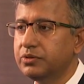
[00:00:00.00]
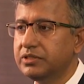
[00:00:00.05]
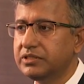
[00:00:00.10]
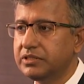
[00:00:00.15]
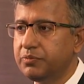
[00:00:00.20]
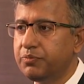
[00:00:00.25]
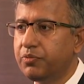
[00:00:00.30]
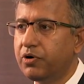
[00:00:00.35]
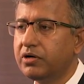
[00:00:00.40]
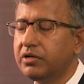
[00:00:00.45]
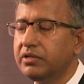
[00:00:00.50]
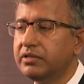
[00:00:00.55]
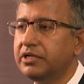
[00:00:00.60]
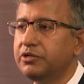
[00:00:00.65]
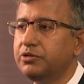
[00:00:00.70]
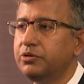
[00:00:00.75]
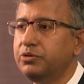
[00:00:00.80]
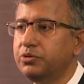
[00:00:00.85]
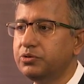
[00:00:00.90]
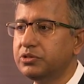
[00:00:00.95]
So it's
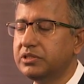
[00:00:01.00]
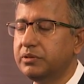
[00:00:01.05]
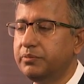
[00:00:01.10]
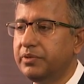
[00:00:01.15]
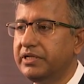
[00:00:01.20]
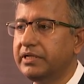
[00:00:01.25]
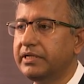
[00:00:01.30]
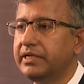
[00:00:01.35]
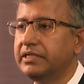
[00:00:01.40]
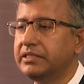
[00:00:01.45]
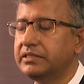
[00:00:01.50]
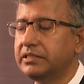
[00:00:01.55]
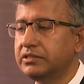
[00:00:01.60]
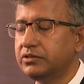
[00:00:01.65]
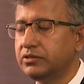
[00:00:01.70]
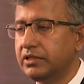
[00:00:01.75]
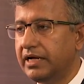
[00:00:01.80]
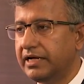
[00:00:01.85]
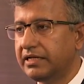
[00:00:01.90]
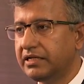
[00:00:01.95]
important that you use the
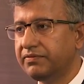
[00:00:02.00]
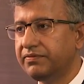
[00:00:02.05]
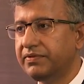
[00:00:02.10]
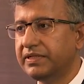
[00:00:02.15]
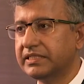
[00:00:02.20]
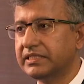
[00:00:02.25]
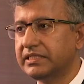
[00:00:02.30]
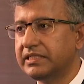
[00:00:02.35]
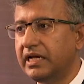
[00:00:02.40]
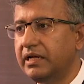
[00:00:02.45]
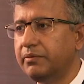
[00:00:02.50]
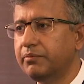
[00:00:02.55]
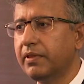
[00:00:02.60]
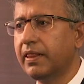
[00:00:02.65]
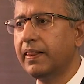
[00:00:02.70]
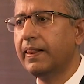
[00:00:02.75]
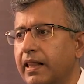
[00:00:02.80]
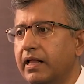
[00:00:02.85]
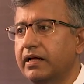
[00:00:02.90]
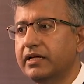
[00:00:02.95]
medications at a fixed
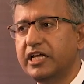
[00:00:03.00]
time,